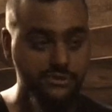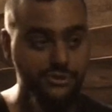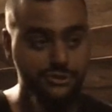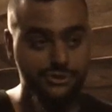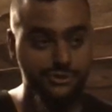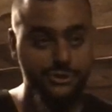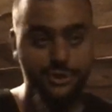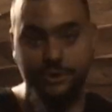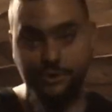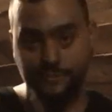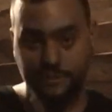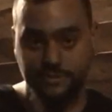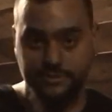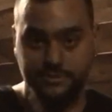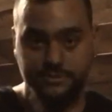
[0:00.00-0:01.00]
just started
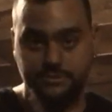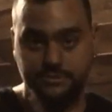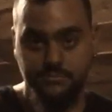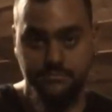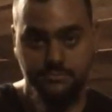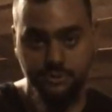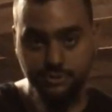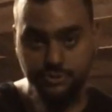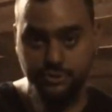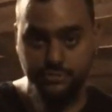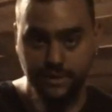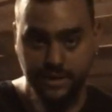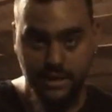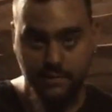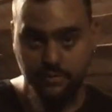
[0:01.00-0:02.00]
this
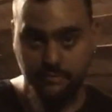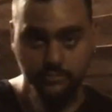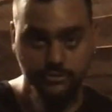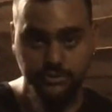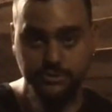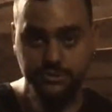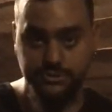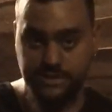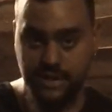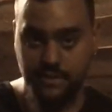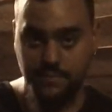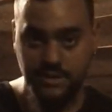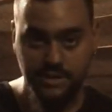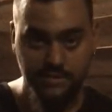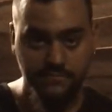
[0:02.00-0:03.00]
YouTube account. I'm only just now
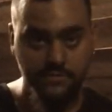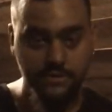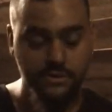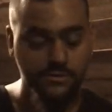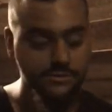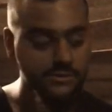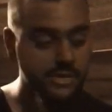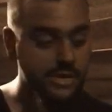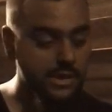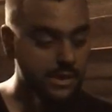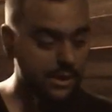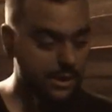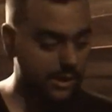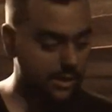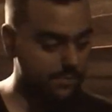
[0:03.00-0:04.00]
making videos.
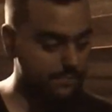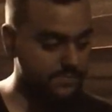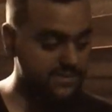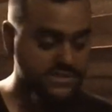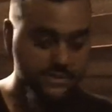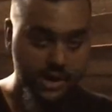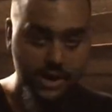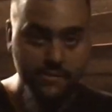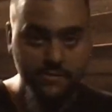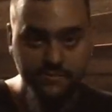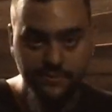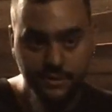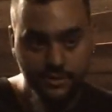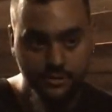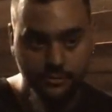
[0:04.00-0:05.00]
The Skyrim
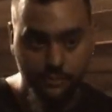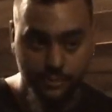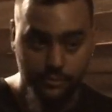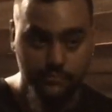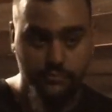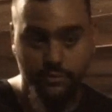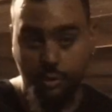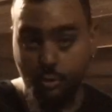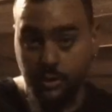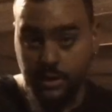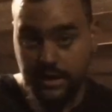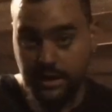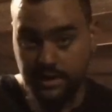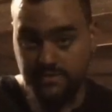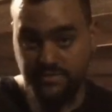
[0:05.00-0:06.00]
video went over
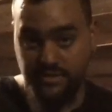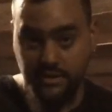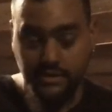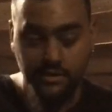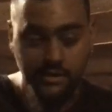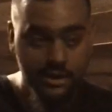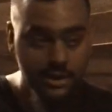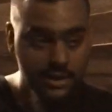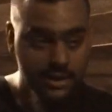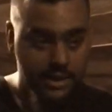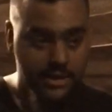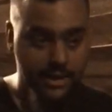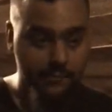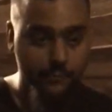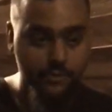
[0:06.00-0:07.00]
okay, I think.
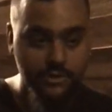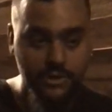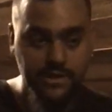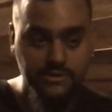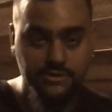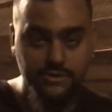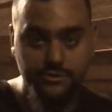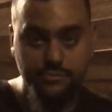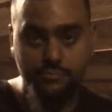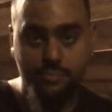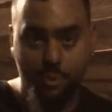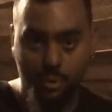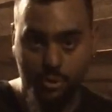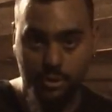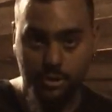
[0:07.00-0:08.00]
And I would like to do
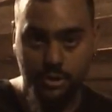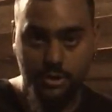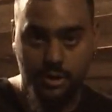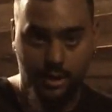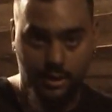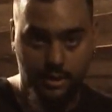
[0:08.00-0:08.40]
more